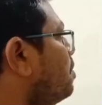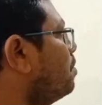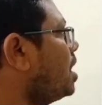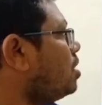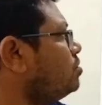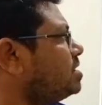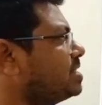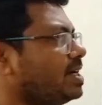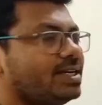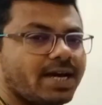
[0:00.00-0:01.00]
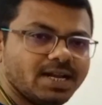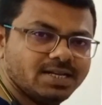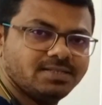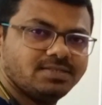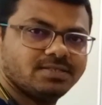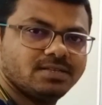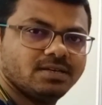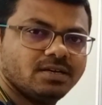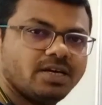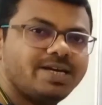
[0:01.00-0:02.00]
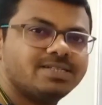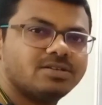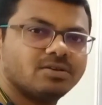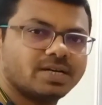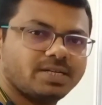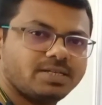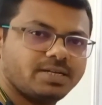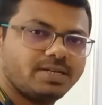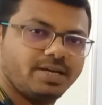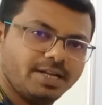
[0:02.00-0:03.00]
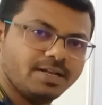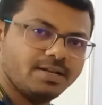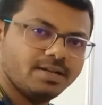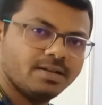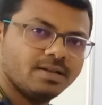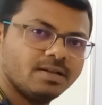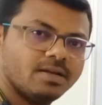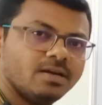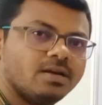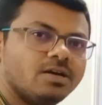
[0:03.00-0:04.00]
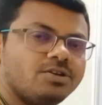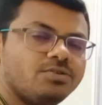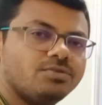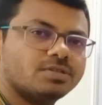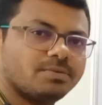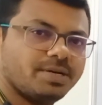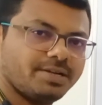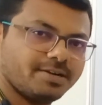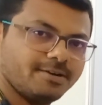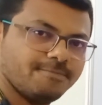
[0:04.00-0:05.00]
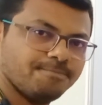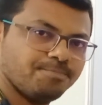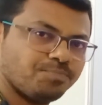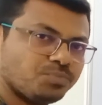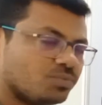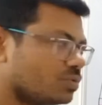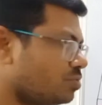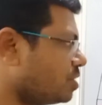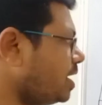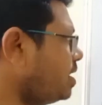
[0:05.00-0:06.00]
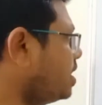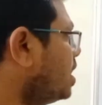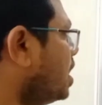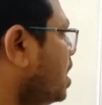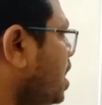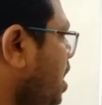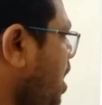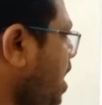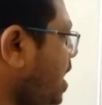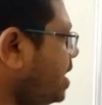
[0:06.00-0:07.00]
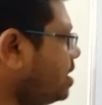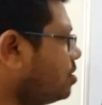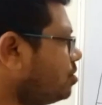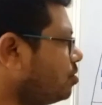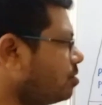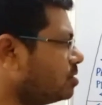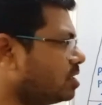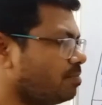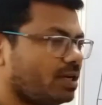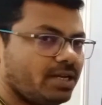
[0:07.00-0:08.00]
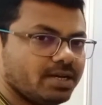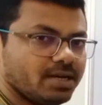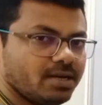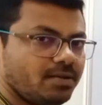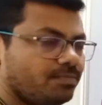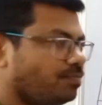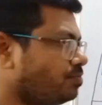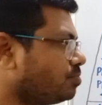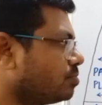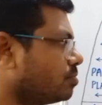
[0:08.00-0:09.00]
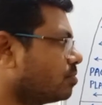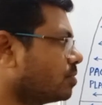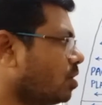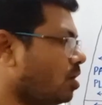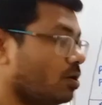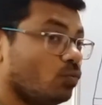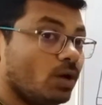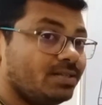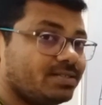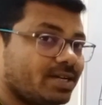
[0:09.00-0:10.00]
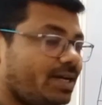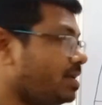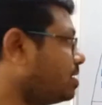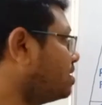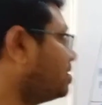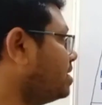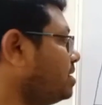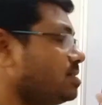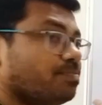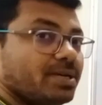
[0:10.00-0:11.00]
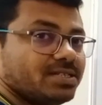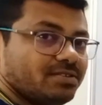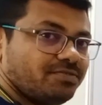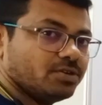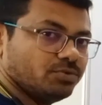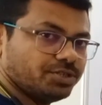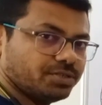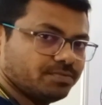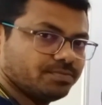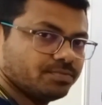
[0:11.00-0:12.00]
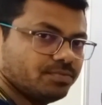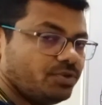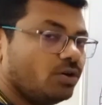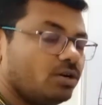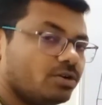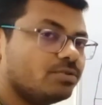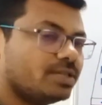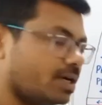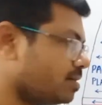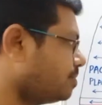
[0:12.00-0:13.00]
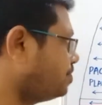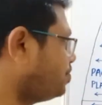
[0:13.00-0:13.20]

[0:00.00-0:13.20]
Mount St. Helens is located in North America, right? And North America, on one side there is Pacific Ocean. We all know that.